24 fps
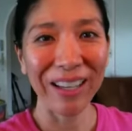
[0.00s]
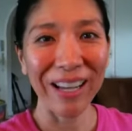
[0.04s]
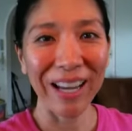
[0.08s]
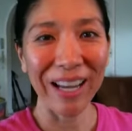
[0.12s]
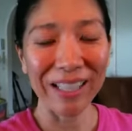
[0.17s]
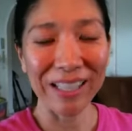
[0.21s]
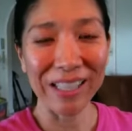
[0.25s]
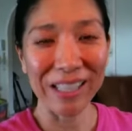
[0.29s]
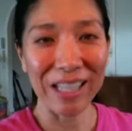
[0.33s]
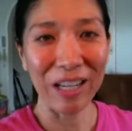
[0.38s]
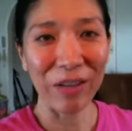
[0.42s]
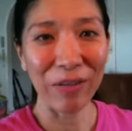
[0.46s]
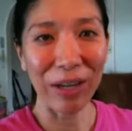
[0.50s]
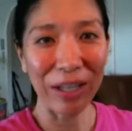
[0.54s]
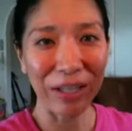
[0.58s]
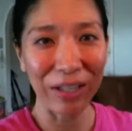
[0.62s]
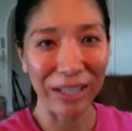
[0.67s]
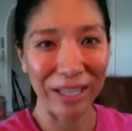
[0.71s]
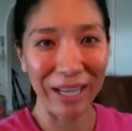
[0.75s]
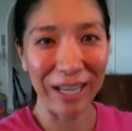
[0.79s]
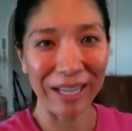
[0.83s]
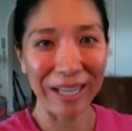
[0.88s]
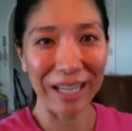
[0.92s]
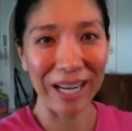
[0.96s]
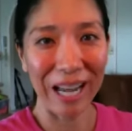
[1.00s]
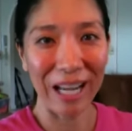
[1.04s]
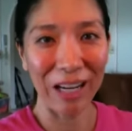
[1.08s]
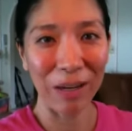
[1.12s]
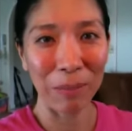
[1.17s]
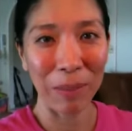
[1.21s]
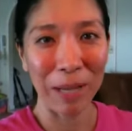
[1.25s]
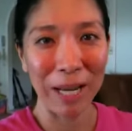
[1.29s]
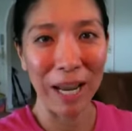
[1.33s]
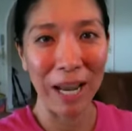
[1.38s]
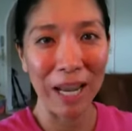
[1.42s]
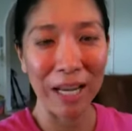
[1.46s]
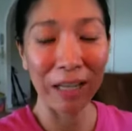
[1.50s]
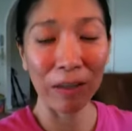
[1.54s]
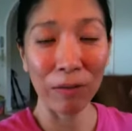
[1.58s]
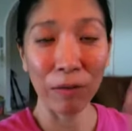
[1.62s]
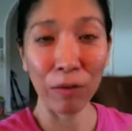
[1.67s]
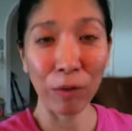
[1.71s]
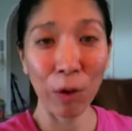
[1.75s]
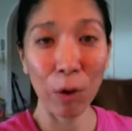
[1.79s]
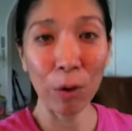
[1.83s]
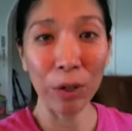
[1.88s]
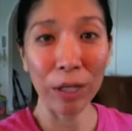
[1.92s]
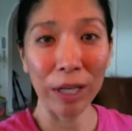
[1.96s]
and see if I could get it out of my head and
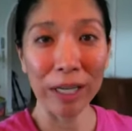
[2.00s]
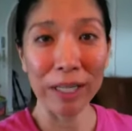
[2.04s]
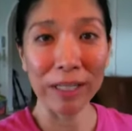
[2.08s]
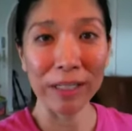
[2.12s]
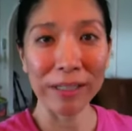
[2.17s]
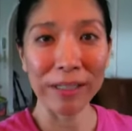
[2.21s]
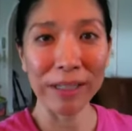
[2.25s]
focus,